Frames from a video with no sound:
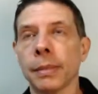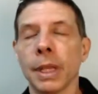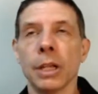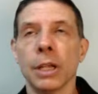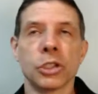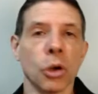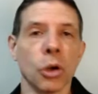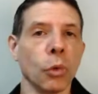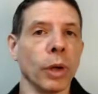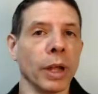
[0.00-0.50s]

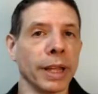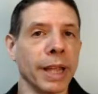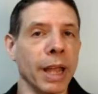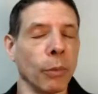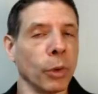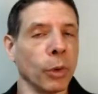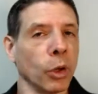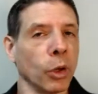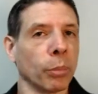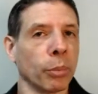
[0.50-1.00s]
So
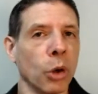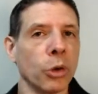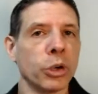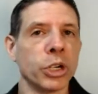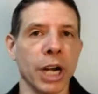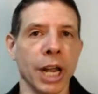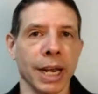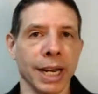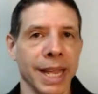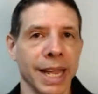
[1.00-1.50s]
again, we'll approach
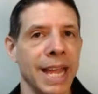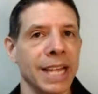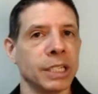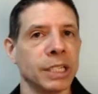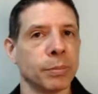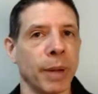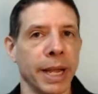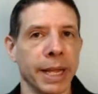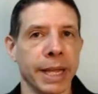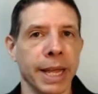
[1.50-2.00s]
it on a case
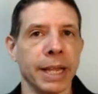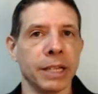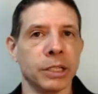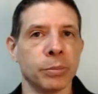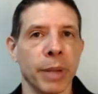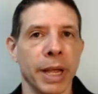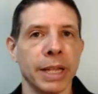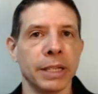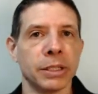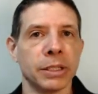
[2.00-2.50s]
by case
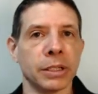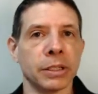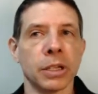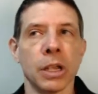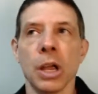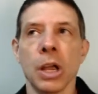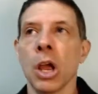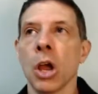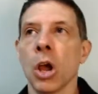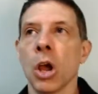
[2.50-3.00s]
basis
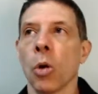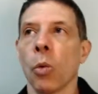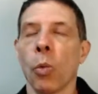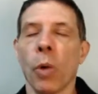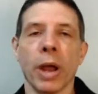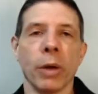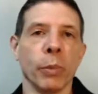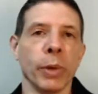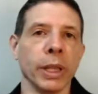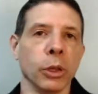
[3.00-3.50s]

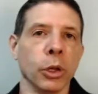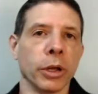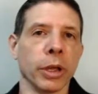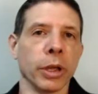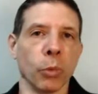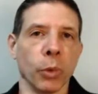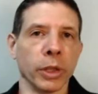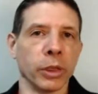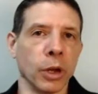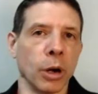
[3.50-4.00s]
when we look
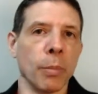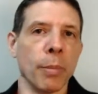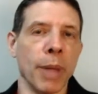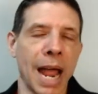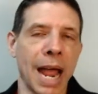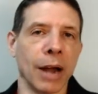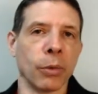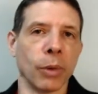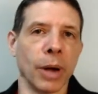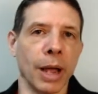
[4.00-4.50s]
at what their
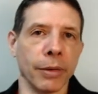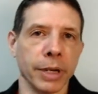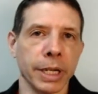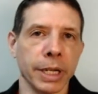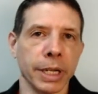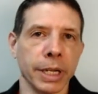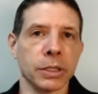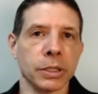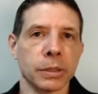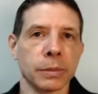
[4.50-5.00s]
background
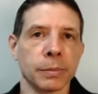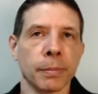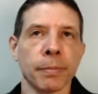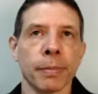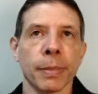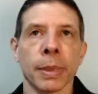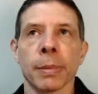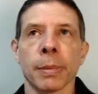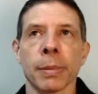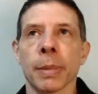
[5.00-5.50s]
is.
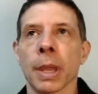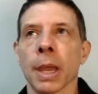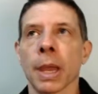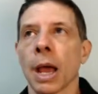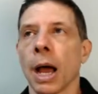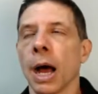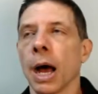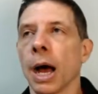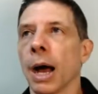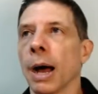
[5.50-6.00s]

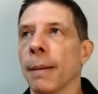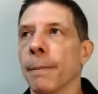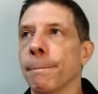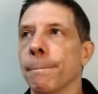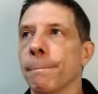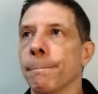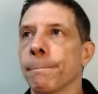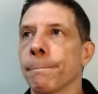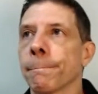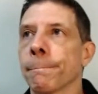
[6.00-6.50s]

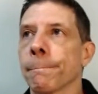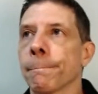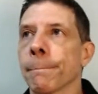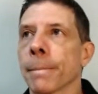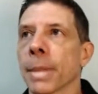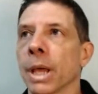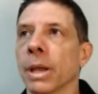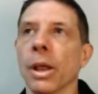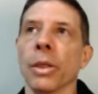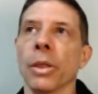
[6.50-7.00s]

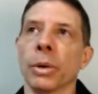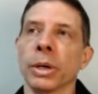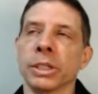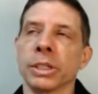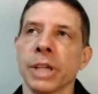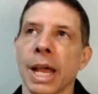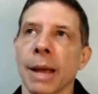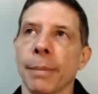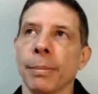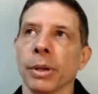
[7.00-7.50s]
Another
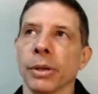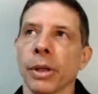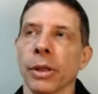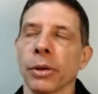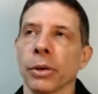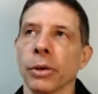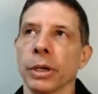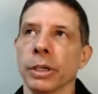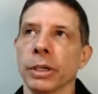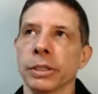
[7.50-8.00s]

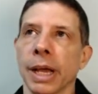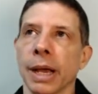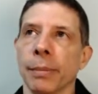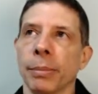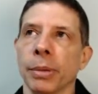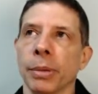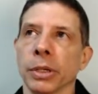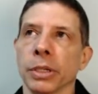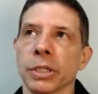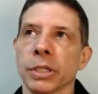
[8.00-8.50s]
good
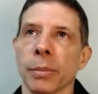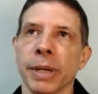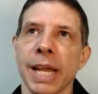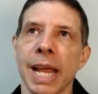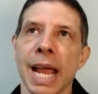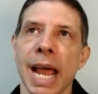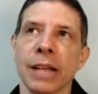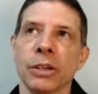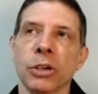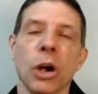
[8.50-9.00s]
example is somebody
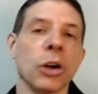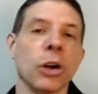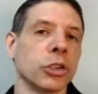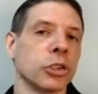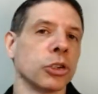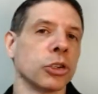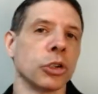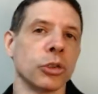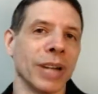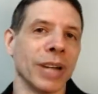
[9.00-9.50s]
had heart
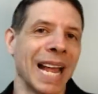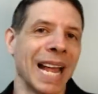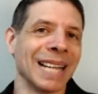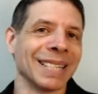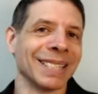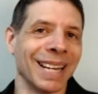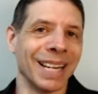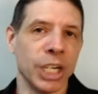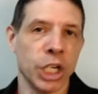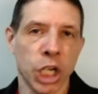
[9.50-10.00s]
surgery as
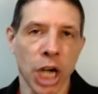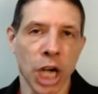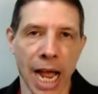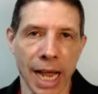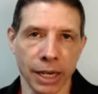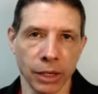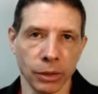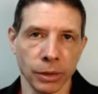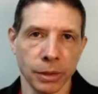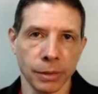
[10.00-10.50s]
a
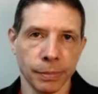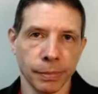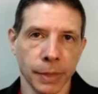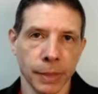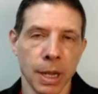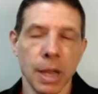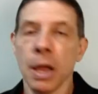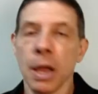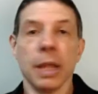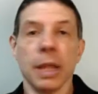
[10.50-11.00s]
child,
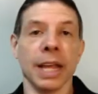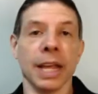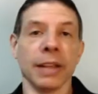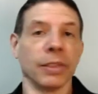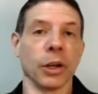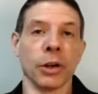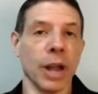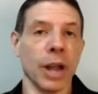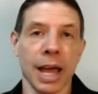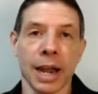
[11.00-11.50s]
yet
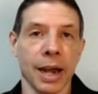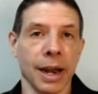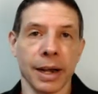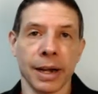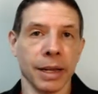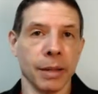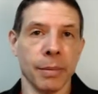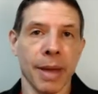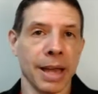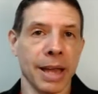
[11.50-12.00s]
they're not on
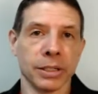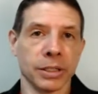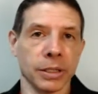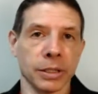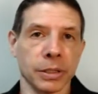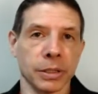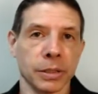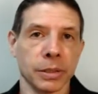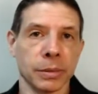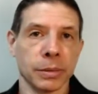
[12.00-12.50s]
any
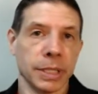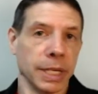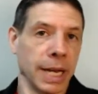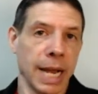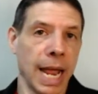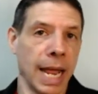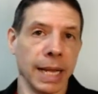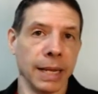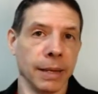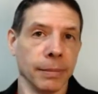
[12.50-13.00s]
medicines
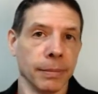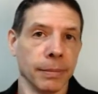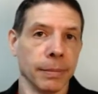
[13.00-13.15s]
today,